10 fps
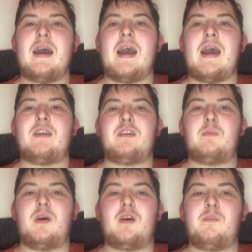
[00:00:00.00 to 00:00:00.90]
and in
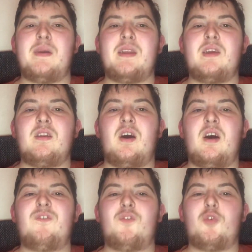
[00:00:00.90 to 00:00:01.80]
my opinion,
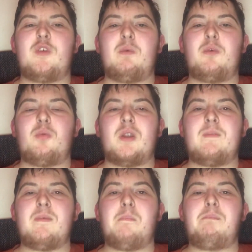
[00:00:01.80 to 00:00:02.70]
I thought it was one
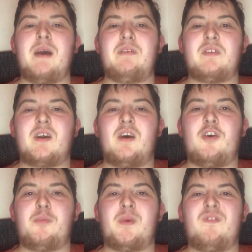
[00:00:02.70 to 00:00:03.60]
of the best
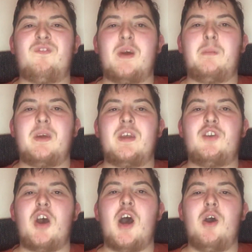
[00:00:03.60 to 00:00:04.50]
cars my family
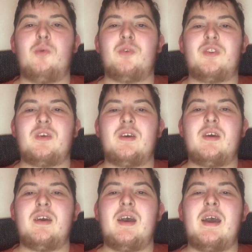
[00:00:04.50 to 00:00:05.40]
had owned.
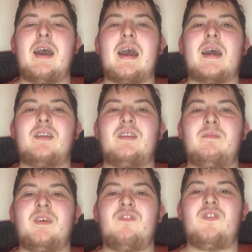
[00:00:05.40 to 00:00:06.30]
And
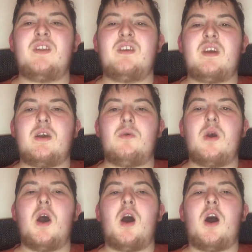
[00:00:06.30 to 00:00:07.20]
in this video,
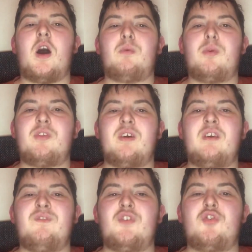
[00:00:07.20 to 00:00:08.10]
I will tell
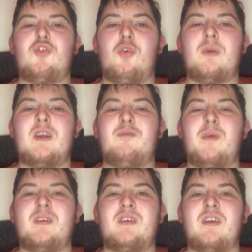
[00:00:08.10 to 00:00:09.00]
you the story of
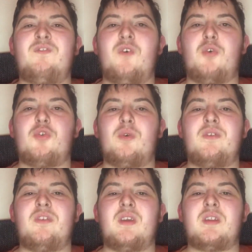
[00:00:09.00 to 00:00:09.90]
my dad's Vauxhall
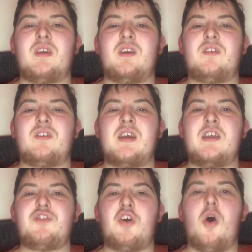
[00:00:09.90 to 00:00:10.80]
Insignia
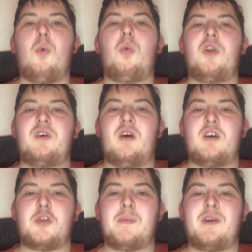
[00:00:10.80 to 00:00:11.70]
estate, what I
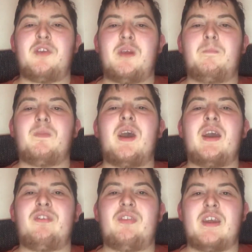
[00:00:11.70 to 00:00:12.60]
liked about it,
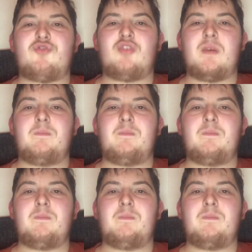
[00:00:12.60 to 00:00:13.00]
etc.